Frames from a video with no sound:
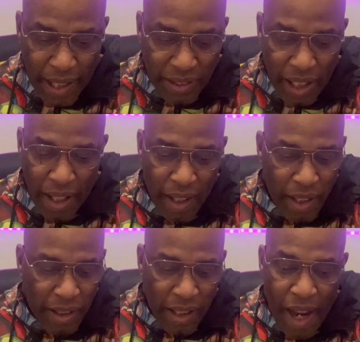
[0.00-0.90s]
said,
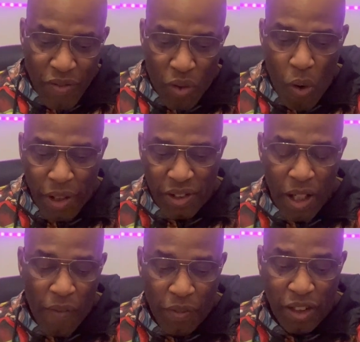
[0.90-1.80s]
the last recorded
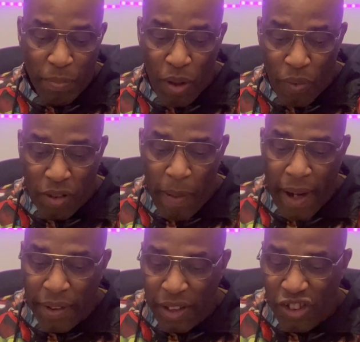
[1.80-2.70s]
sale for this book was
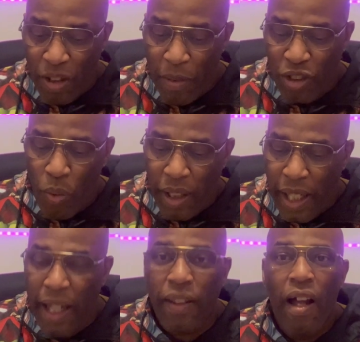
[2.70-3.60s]
back on December
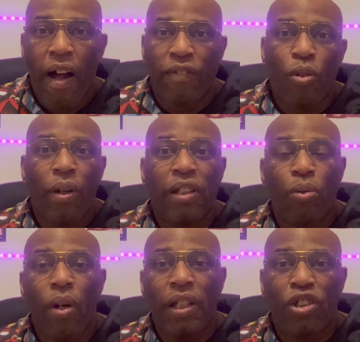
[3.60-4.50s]
28th of
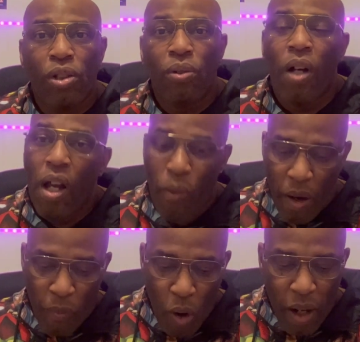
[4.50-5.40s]
2022, where
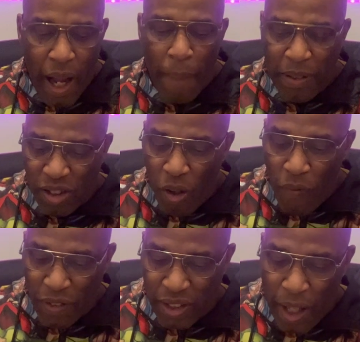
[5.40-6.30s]
a raw copy sold
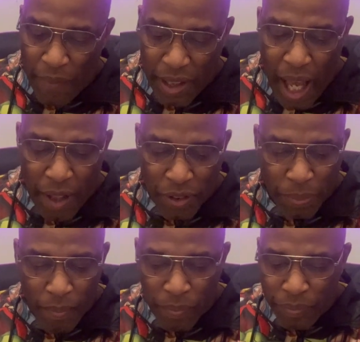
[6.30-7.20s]
for $7.
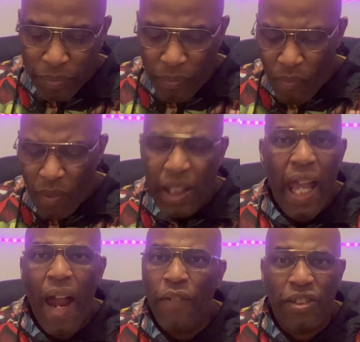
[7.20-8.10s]

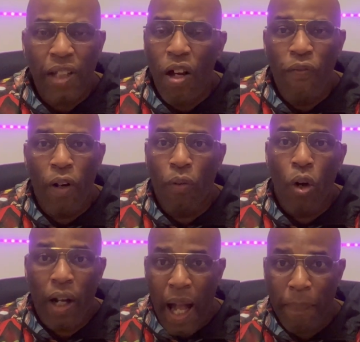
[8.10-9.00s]
Average sale for a
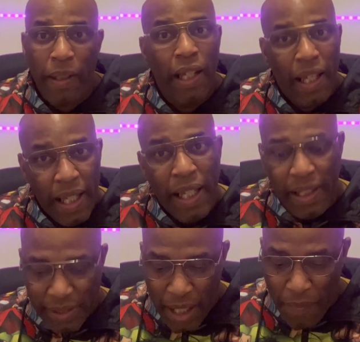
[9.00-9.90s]
raw copy
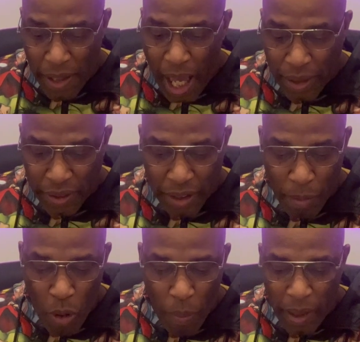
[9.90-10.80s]
is $7 at the
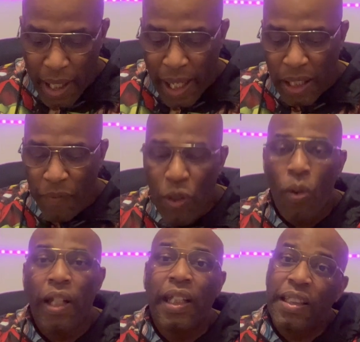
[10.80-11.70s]
moment. And if you
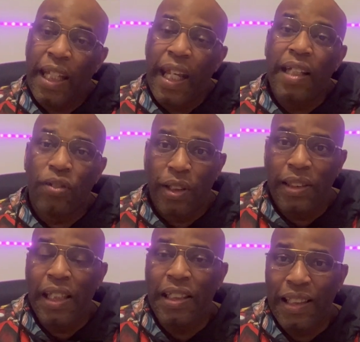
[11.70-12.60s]
want to get your hands on a
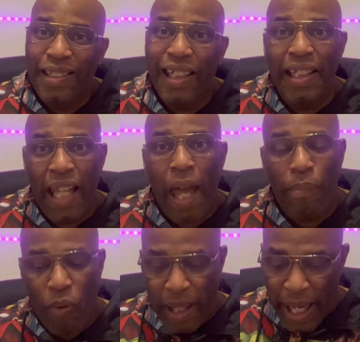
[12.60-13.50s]
CGC
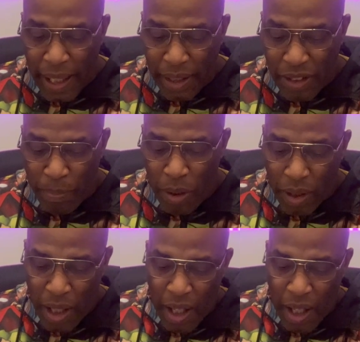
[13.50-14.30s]
9.8 of this book,